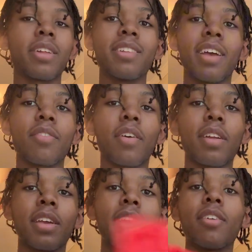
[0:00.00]
the day's
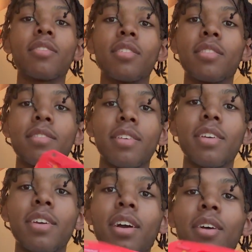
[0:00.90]
finally here to
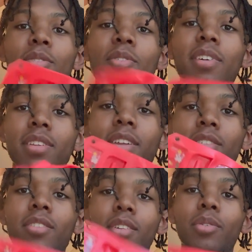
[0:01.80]
see how the resin
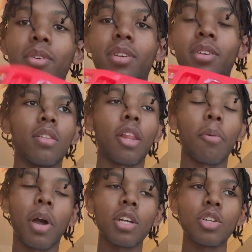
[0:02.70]
letters are doing. Now
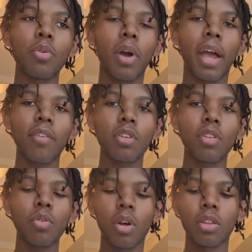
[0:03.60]
mind you, I have to
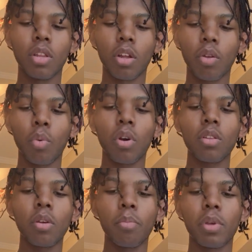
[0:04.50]
do another
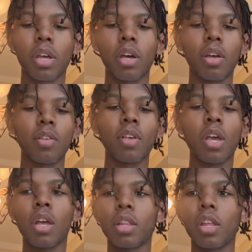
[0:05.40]
one because
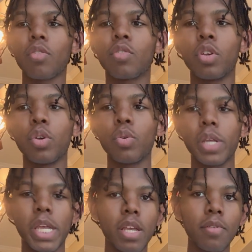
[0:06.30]
there's 2
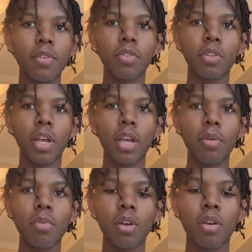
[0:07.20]
E's in the
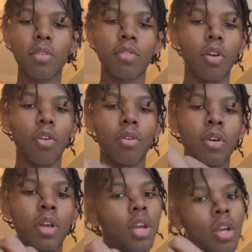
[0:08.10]
name, so
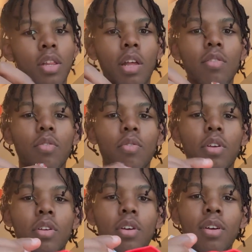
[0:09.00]
that's
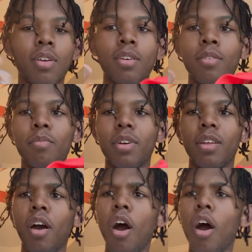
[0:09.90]
annoying. But
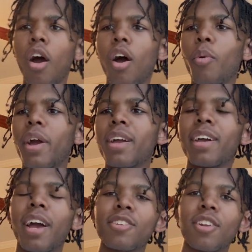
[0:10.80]
wait, it
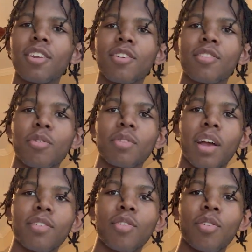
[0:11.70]
actually looks so
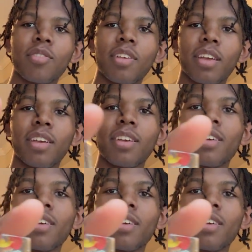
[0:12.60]
nice. Hold on a second.